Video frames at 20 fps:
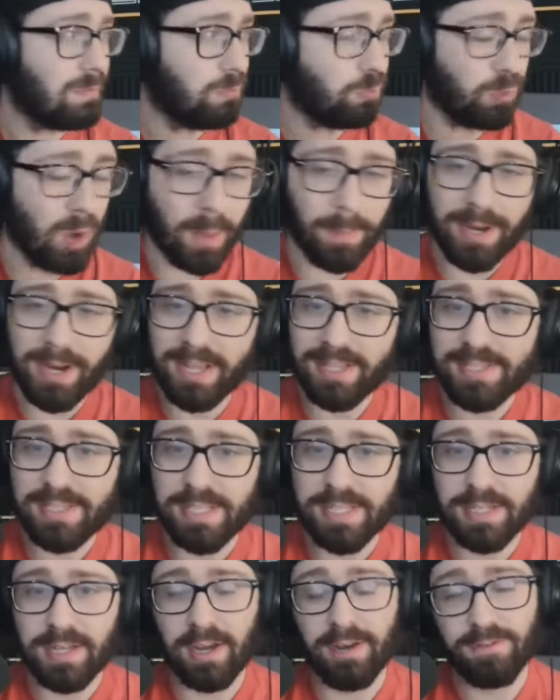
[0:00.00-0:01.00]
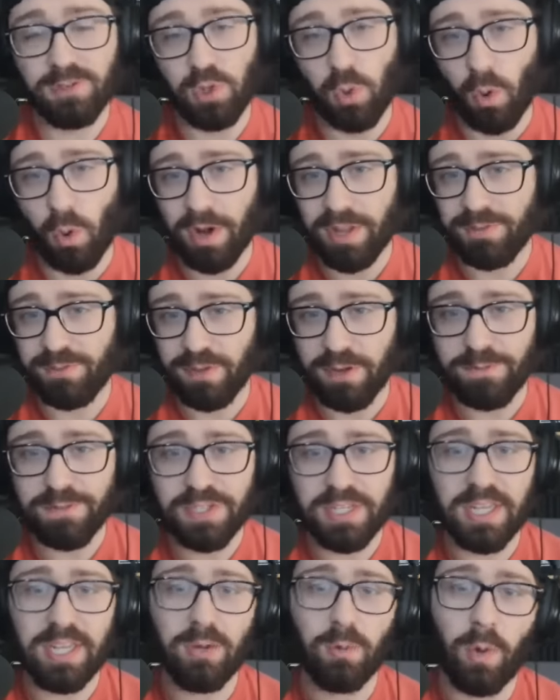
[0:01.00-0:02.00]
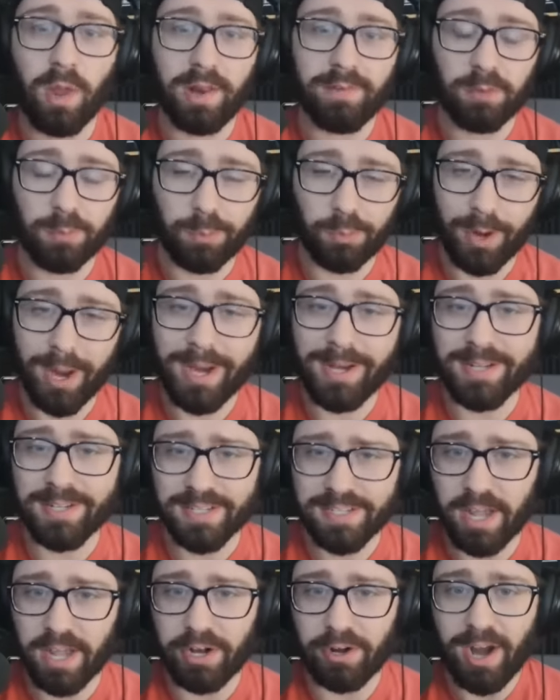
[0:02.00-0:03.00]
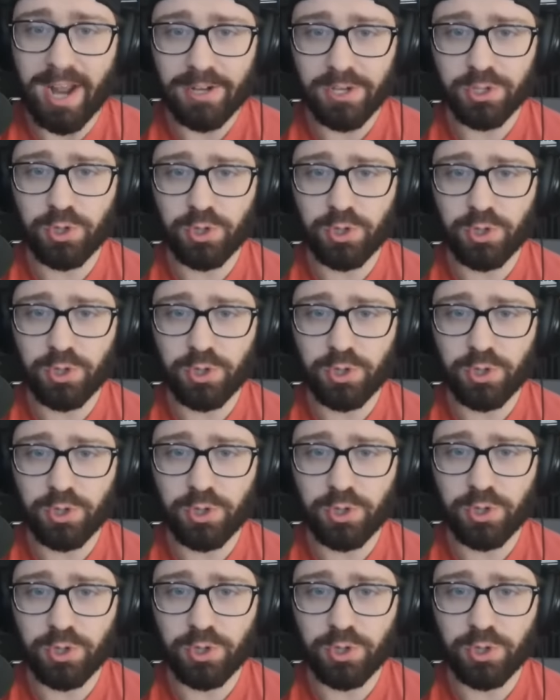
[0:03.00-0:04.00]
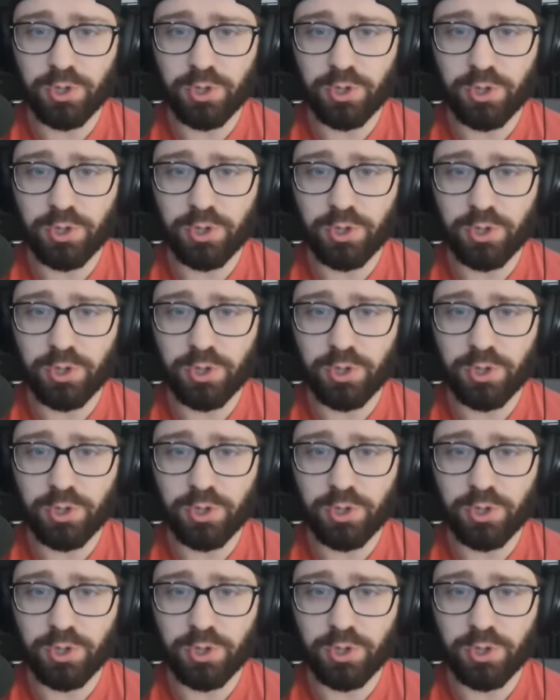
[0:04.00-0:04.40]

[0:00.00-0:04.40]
Reminiscent of 2015, whenever Brandon Sutter had to score two goals